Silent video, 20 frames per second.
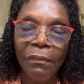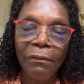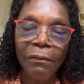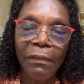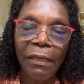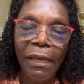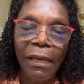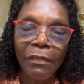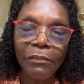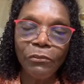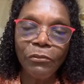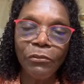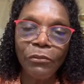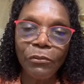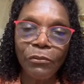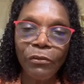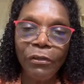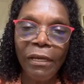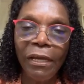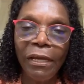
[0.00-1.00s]
the actual
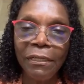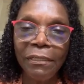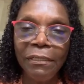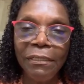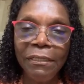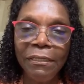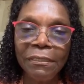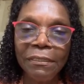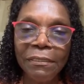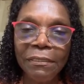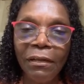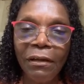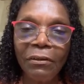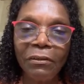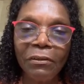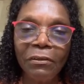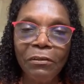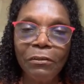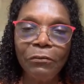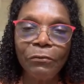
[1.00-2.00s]
creatinine is
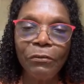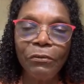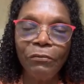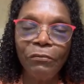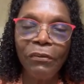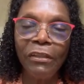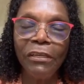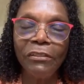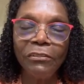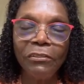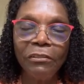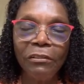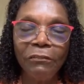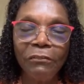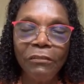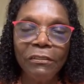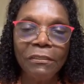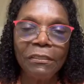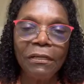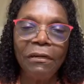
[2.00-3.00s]
not a good reflection
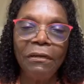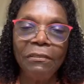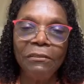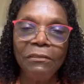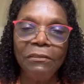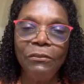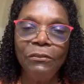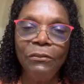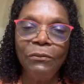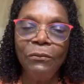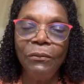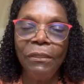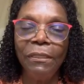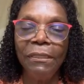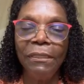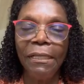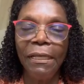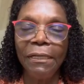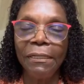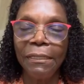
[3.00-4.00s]
of the scar tissue
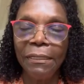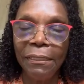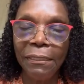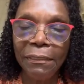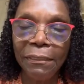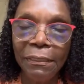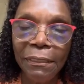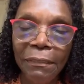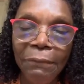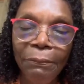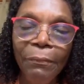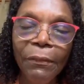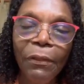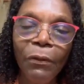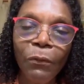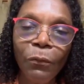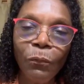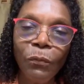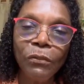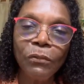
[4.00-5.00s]
in that kidney,
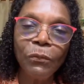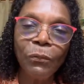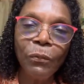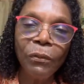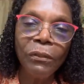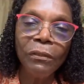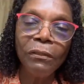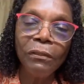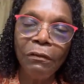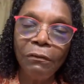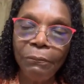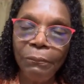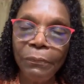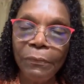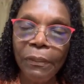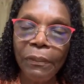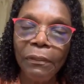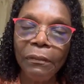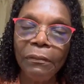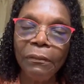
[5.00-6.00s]
which will
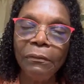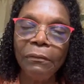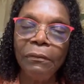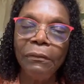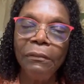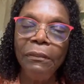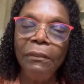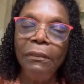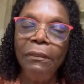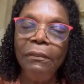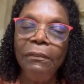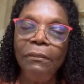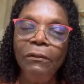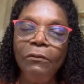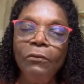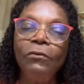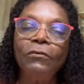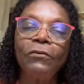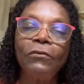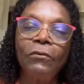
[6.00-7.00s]
in
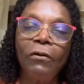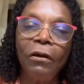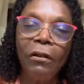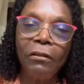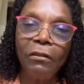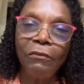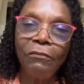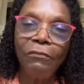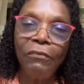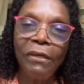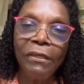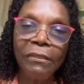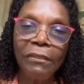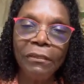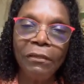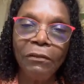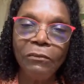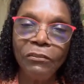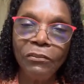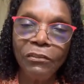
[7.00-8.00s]
overall affect
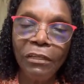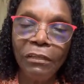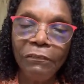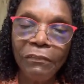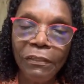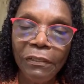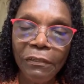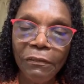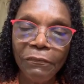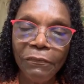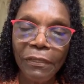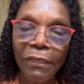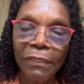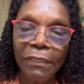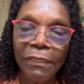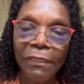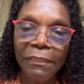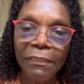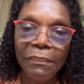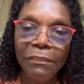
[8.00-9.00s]
the longevity of
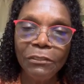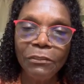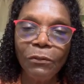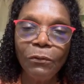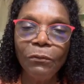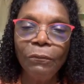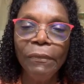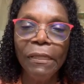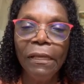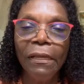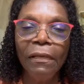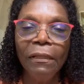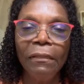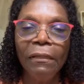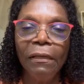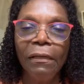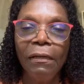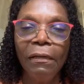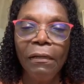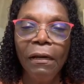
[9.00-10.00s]
that kidney. So
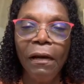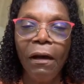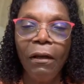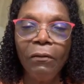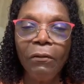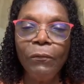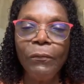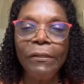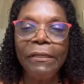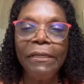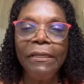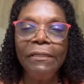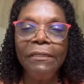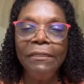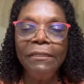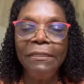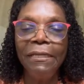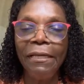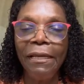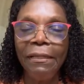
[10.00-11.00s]
how long a
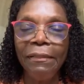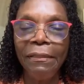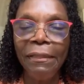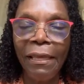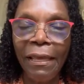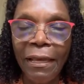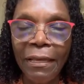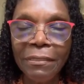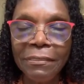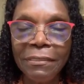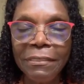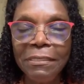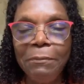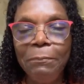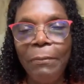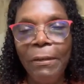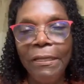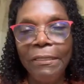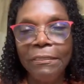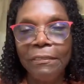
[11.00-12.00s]
kidney lasts
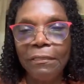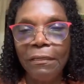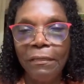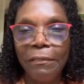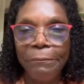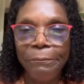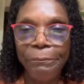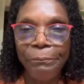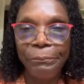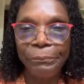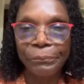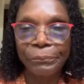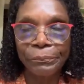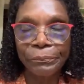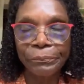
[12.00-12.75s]
depends on